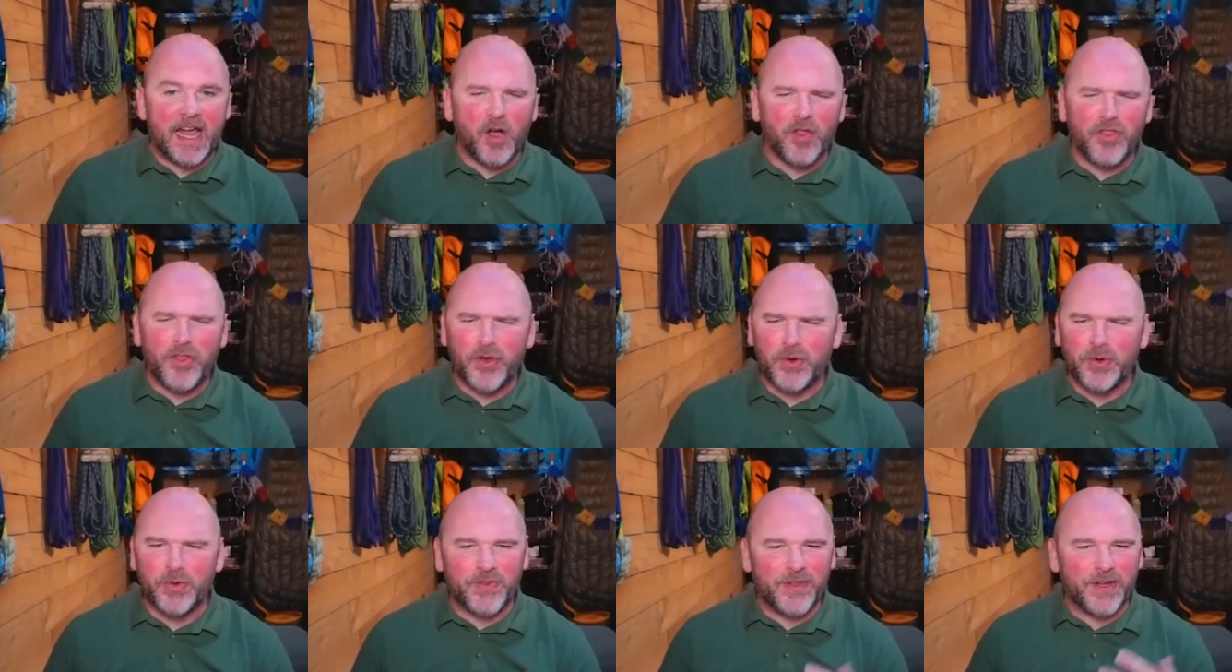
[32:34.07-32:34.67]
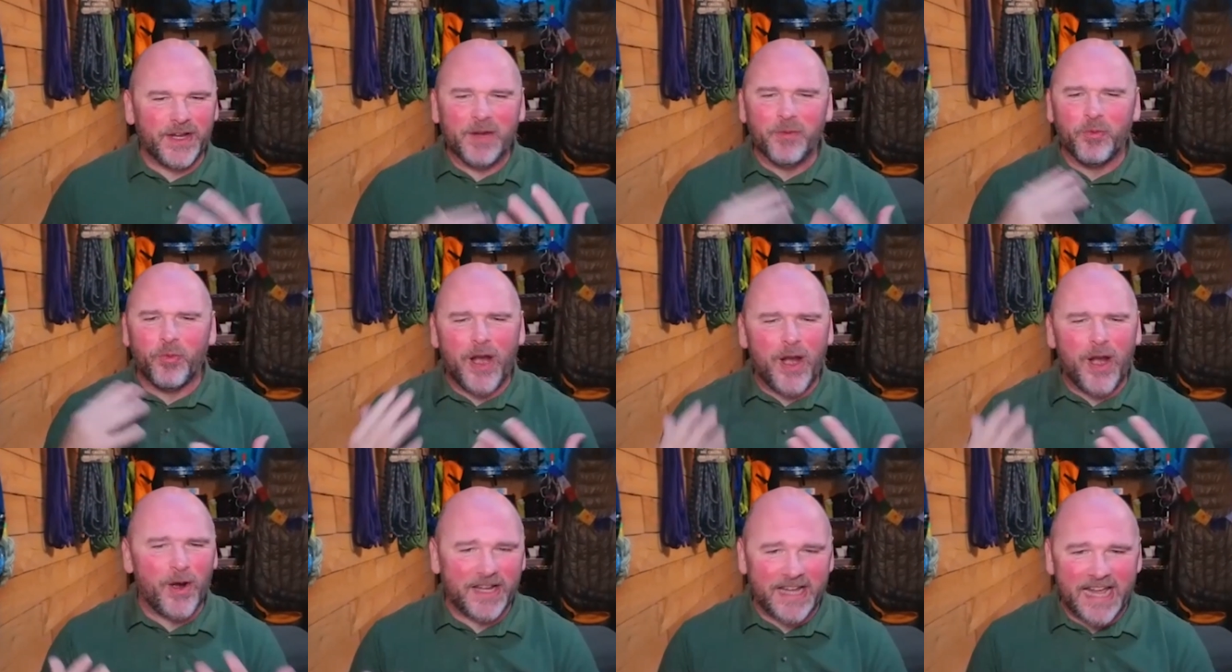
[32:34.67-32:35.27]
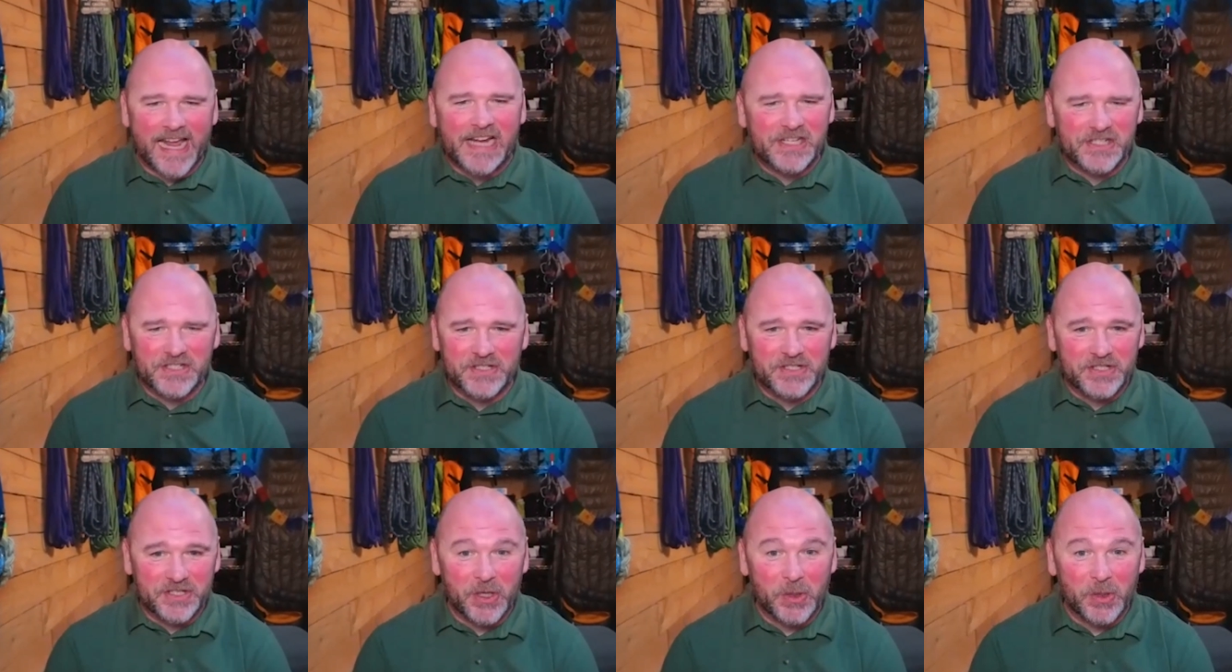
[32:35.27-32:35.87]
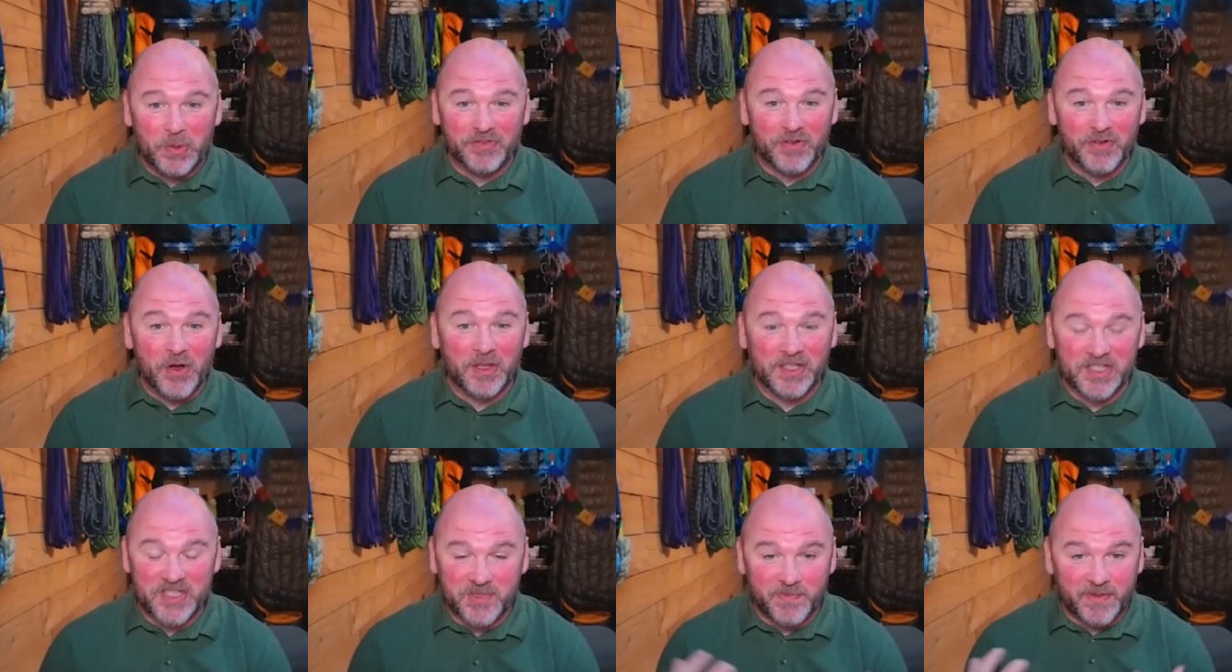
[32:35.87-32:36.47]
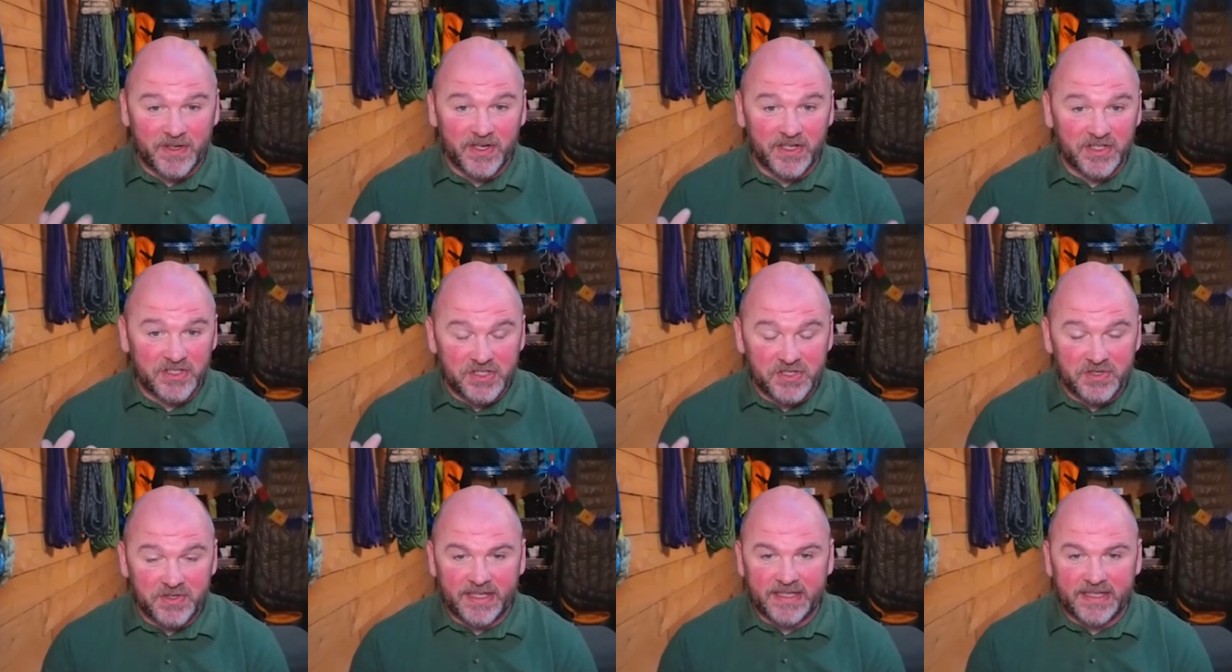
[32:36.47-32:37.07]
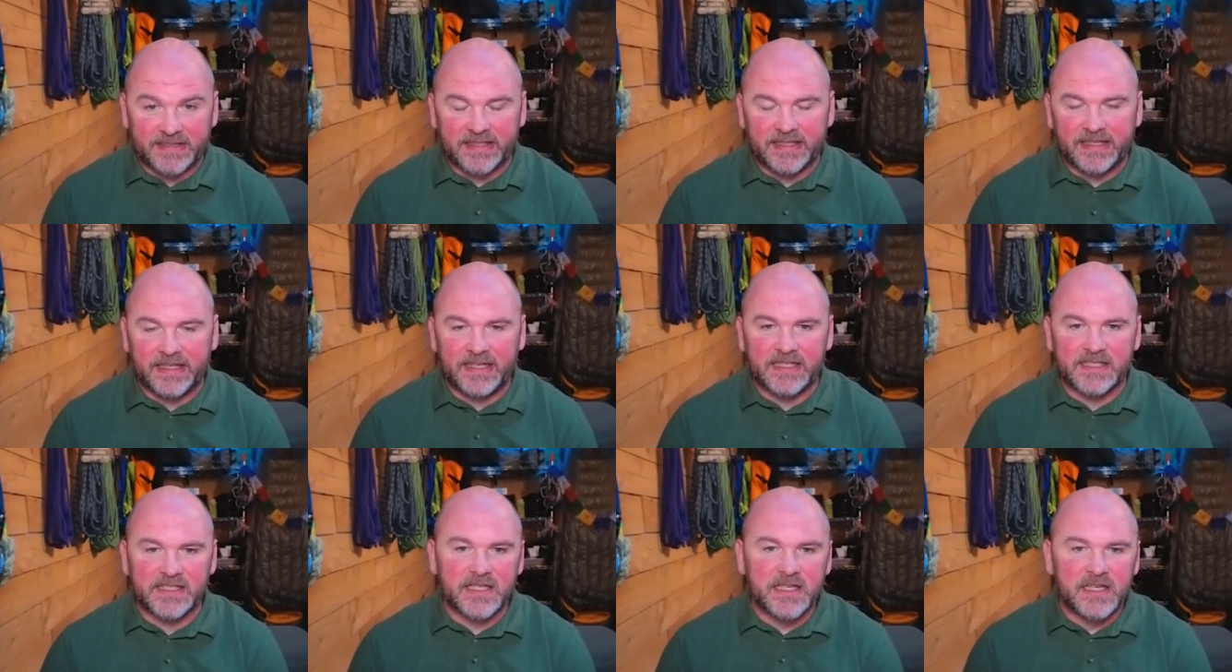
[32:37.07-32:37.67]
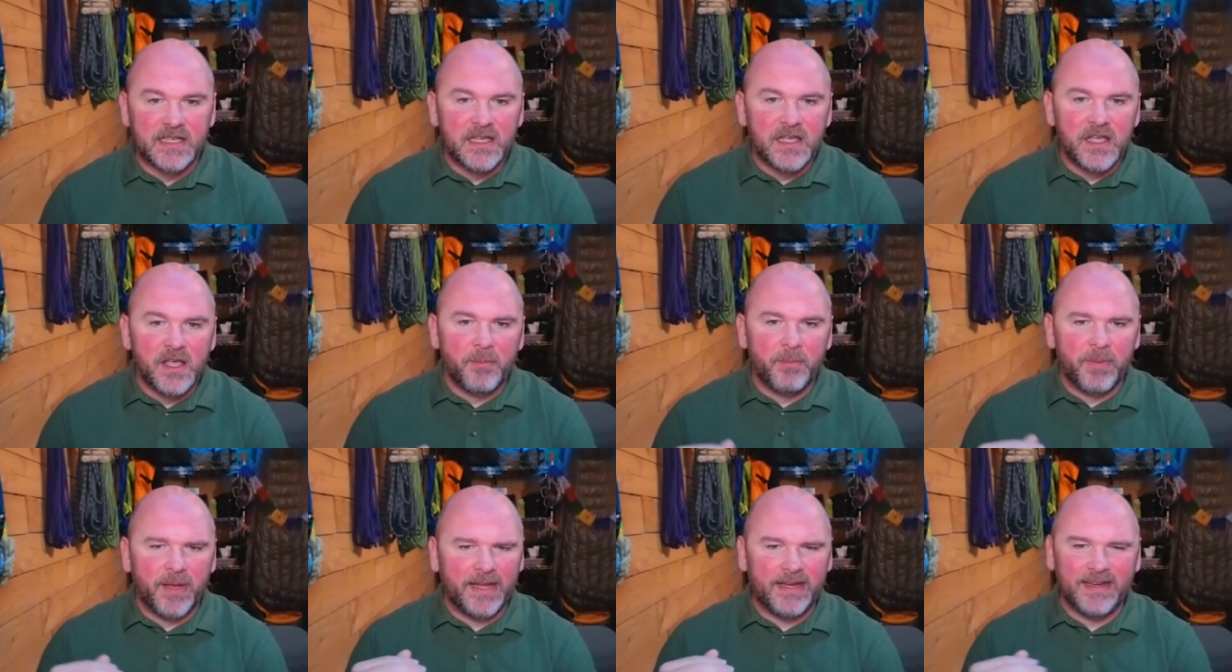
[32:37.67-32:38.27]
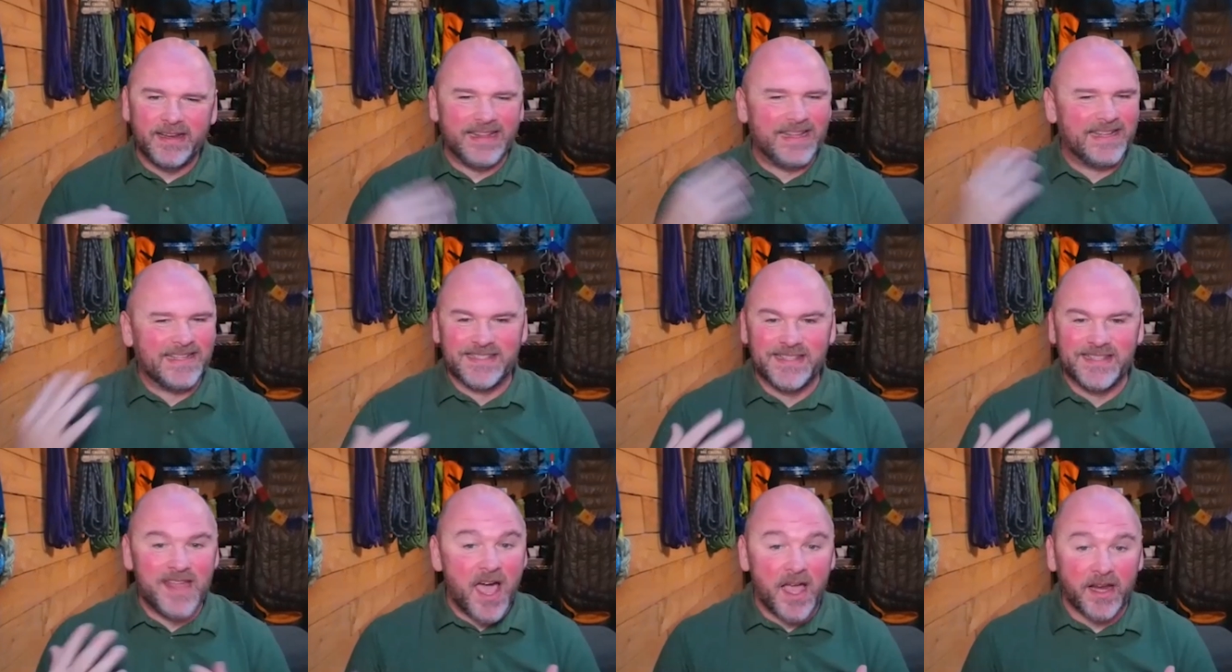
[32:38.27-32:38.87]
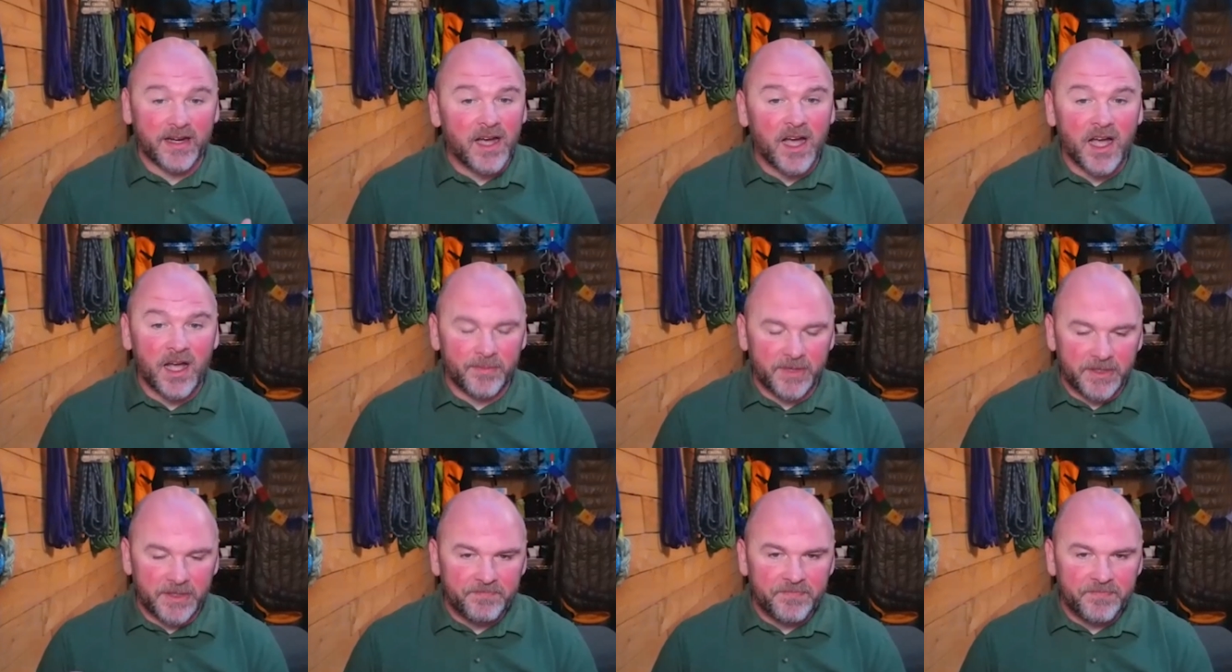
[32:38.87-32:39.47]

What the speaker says: although in rare occasions, we've all experienced unique things, but that is not common.